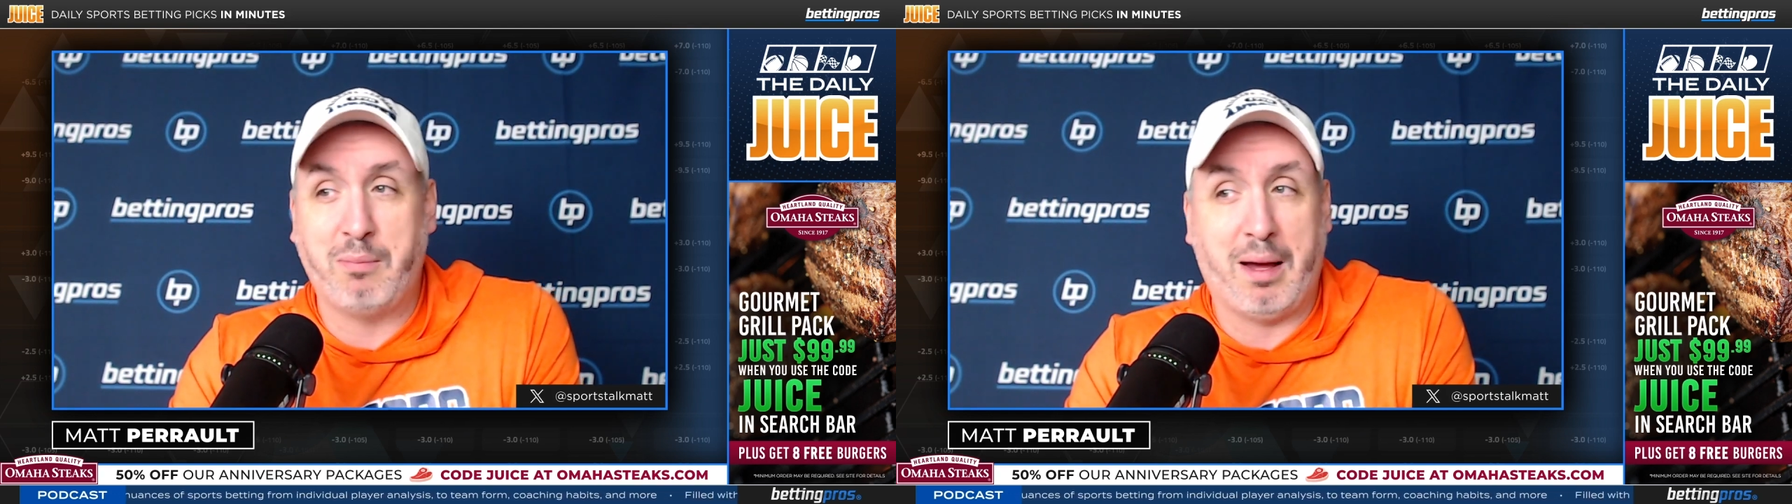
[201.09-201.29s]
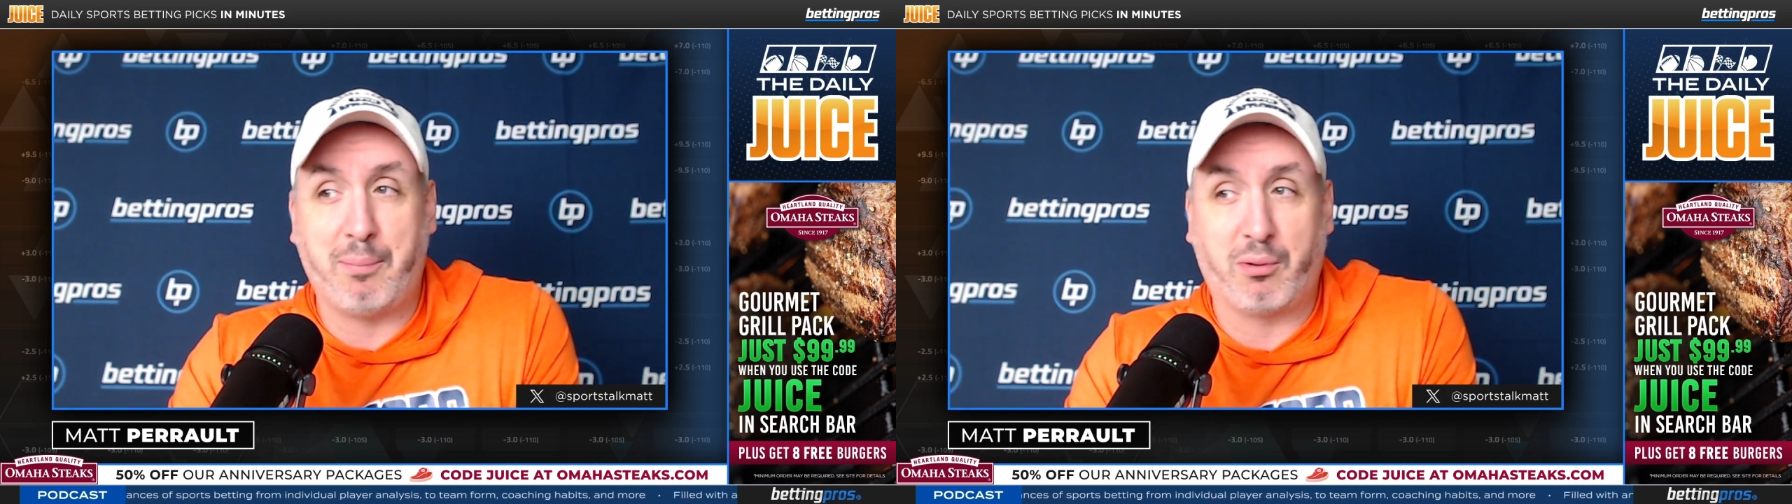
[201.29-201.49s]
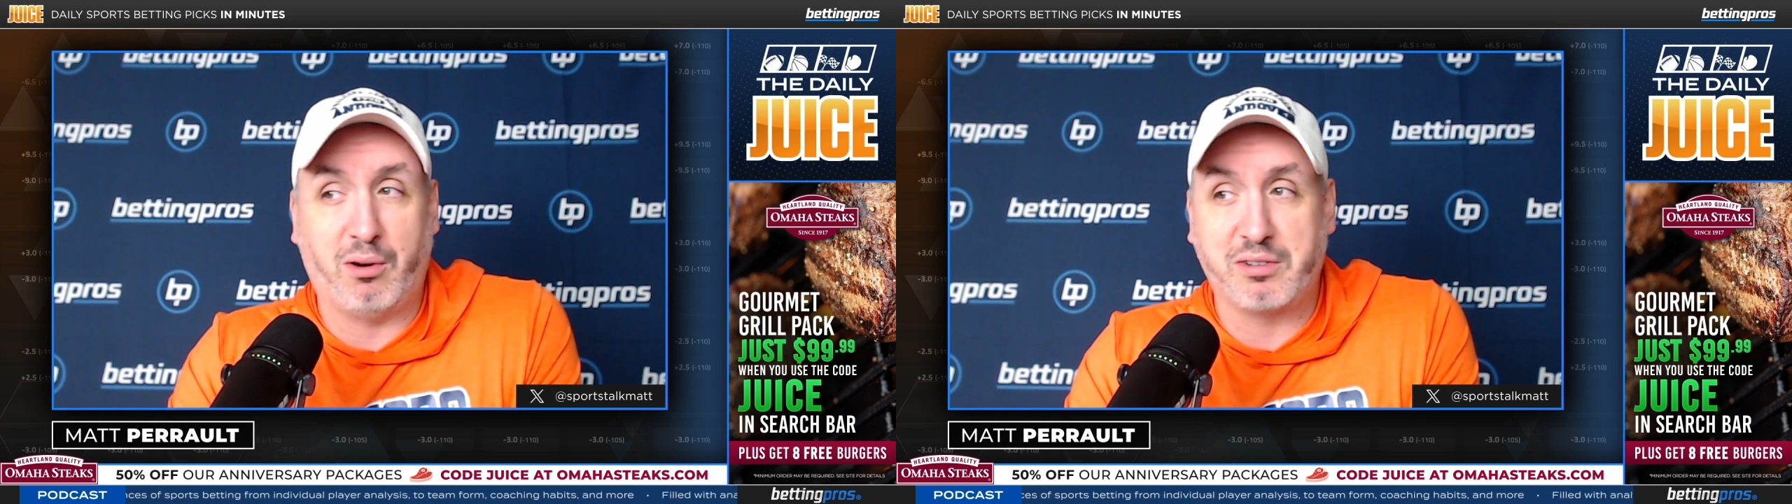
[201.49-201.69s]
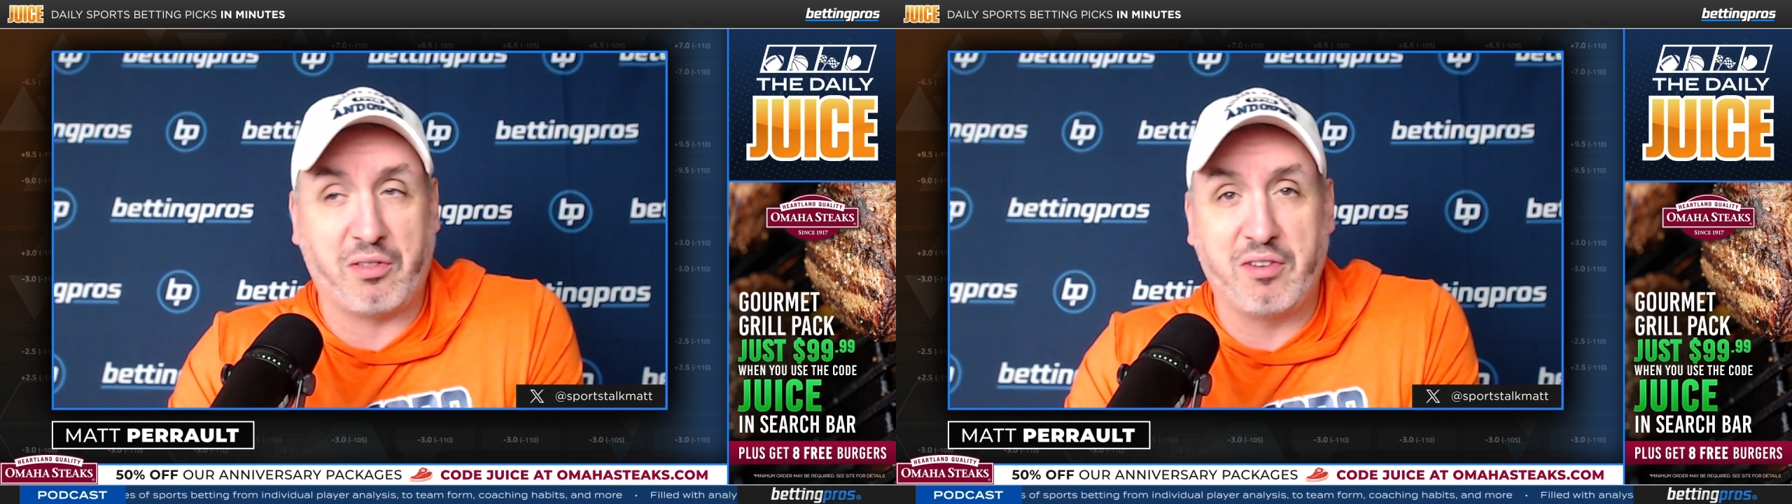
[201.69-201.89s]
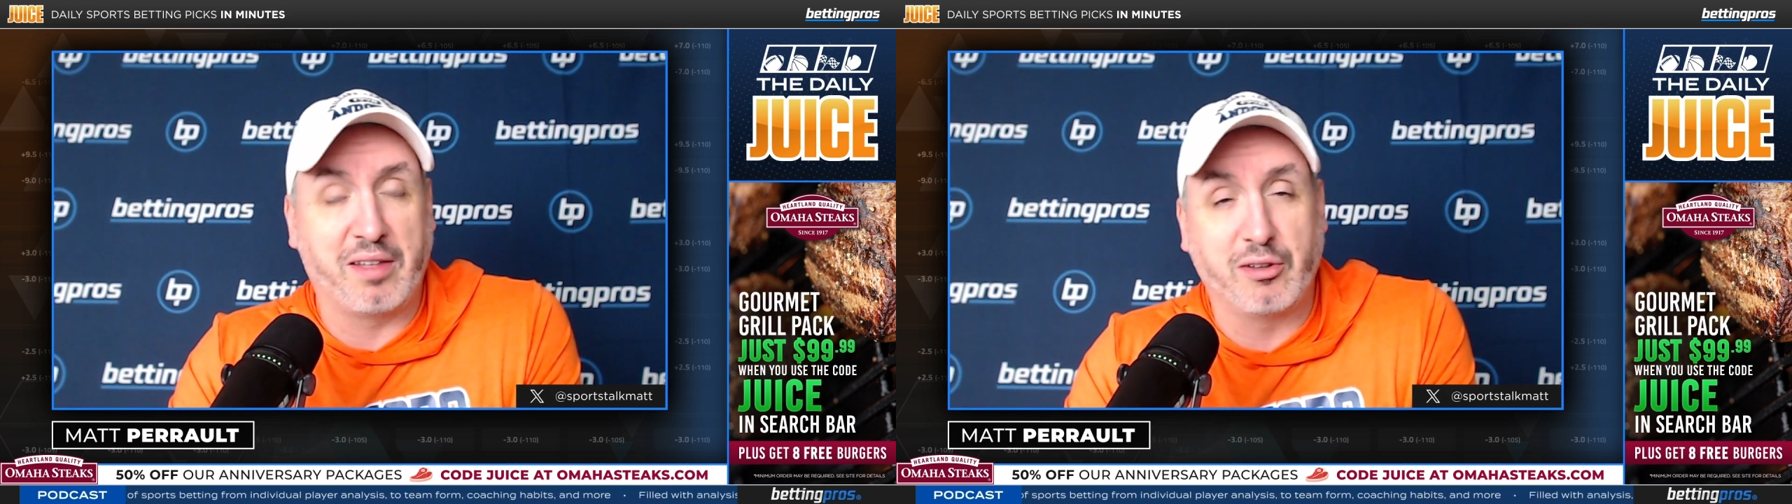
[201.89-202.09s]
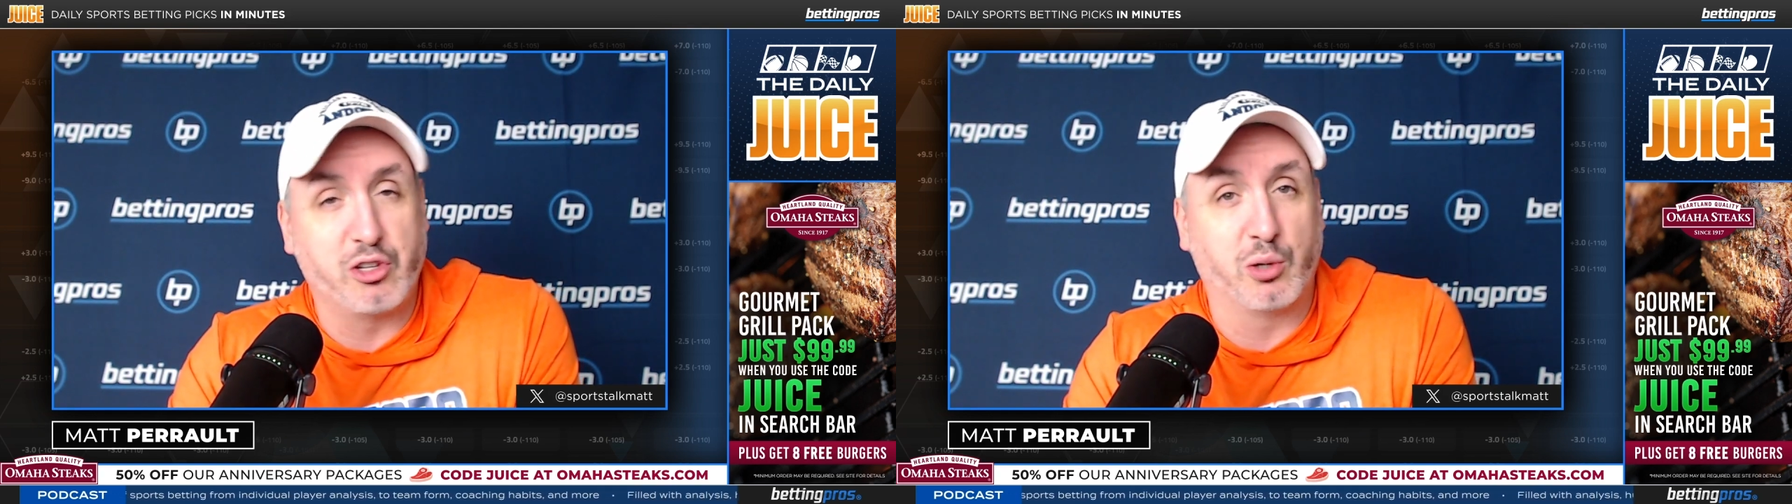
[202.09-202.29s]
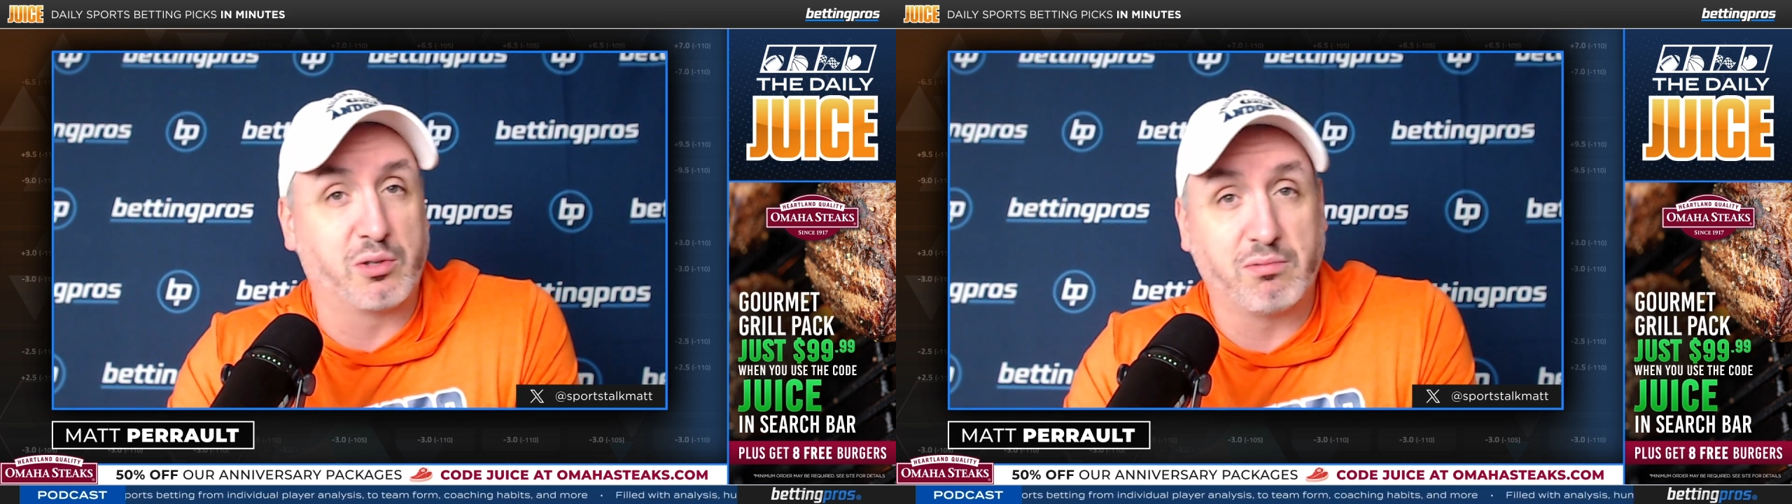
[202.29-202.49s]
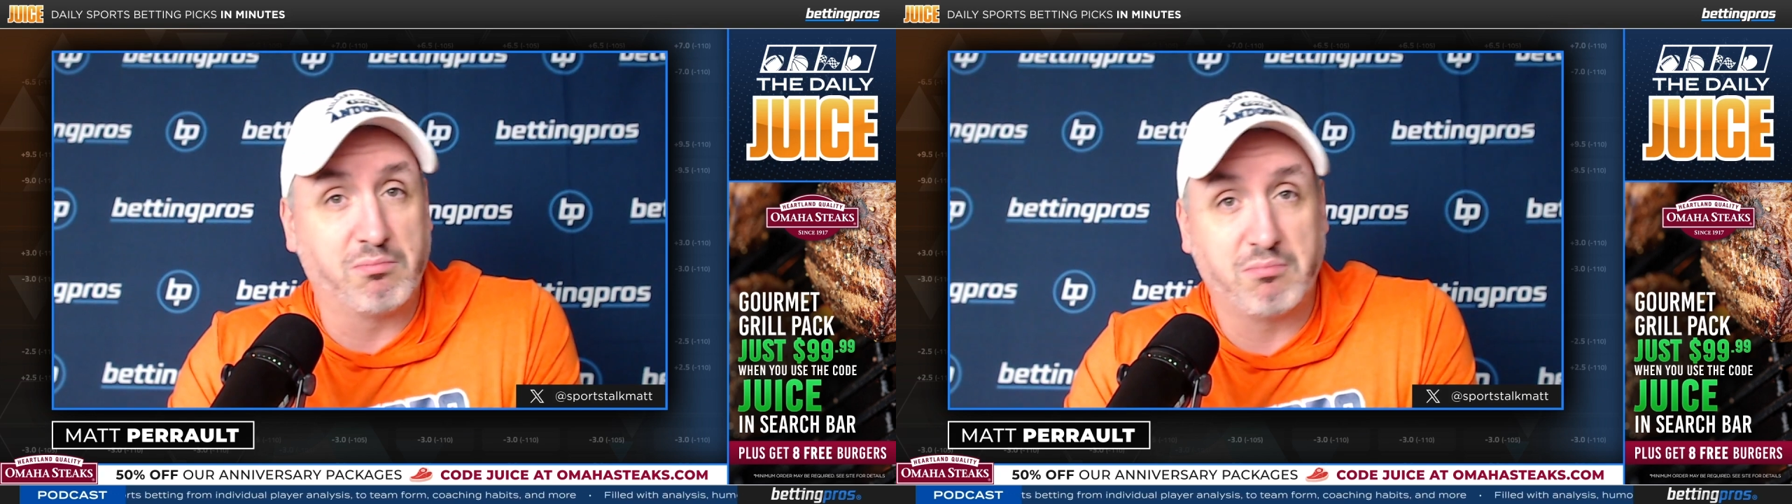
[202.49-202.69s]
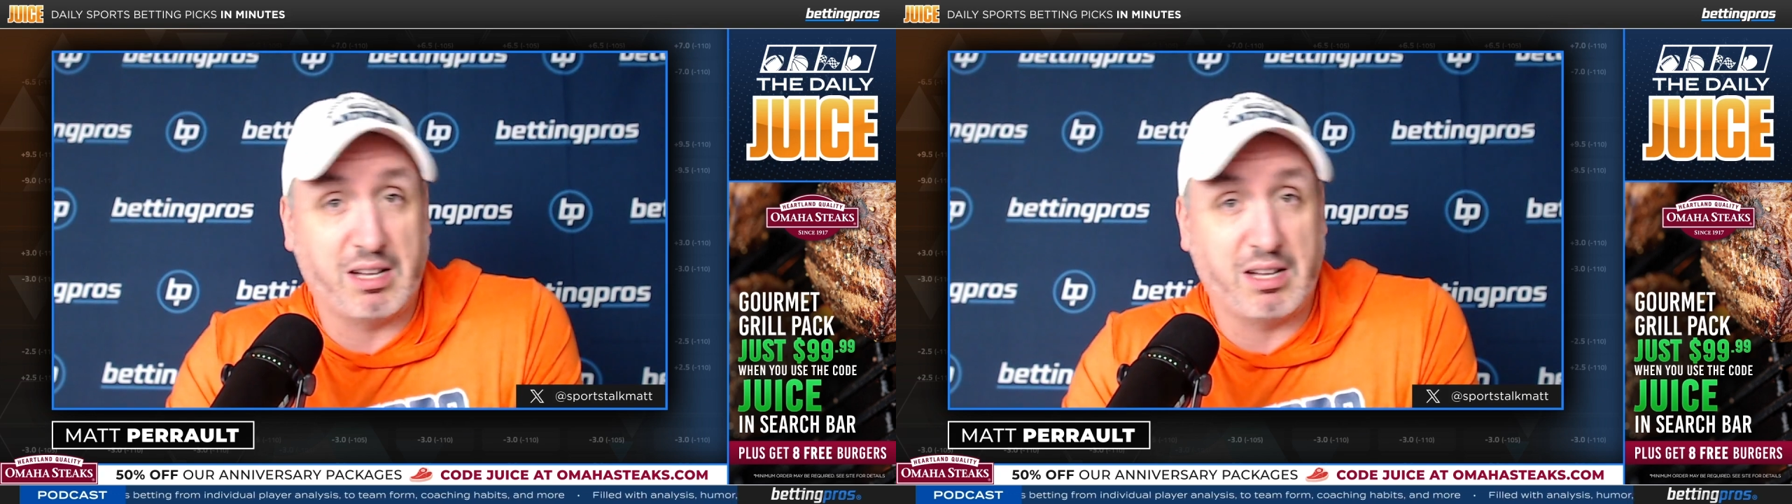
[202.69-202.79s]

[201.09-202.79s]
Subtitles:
Matt Perrault on the Daily Juice.